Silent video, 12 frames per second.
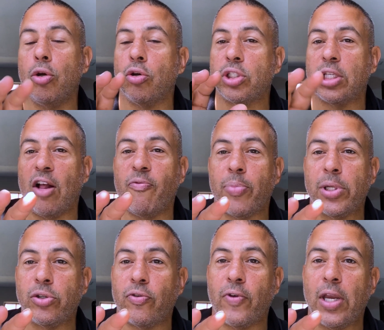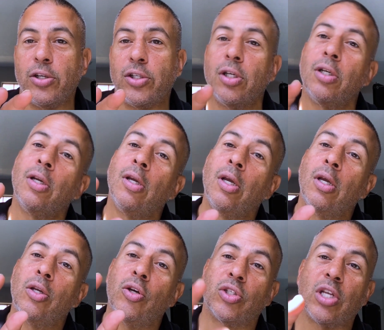Your
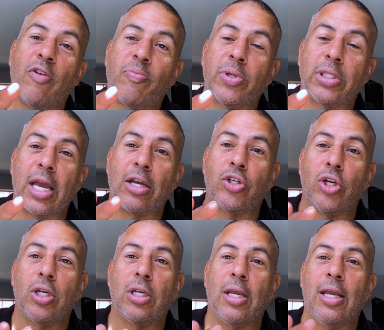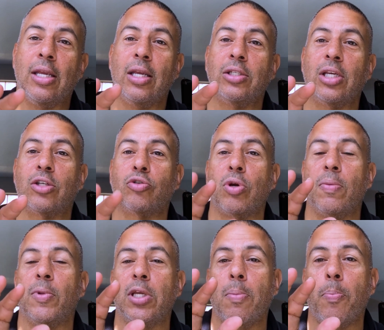self-preservation, your self-protection is
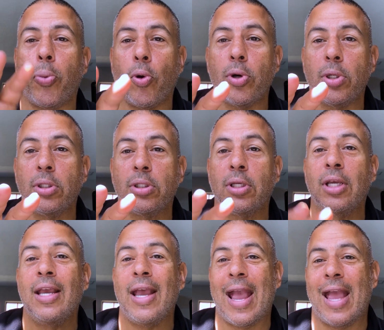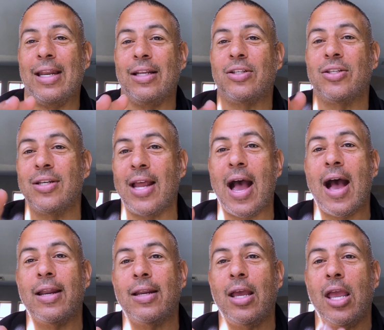extremely important, and it's
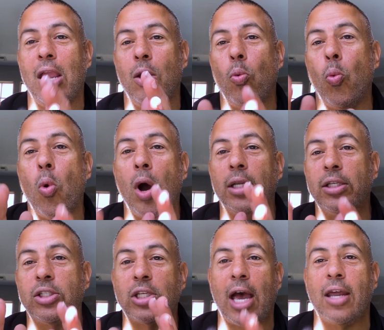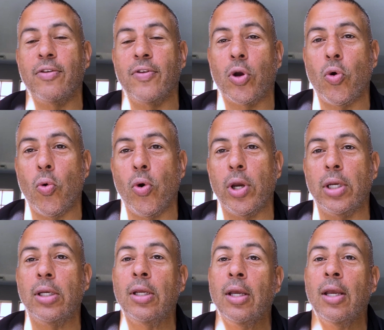not a one side of the coin.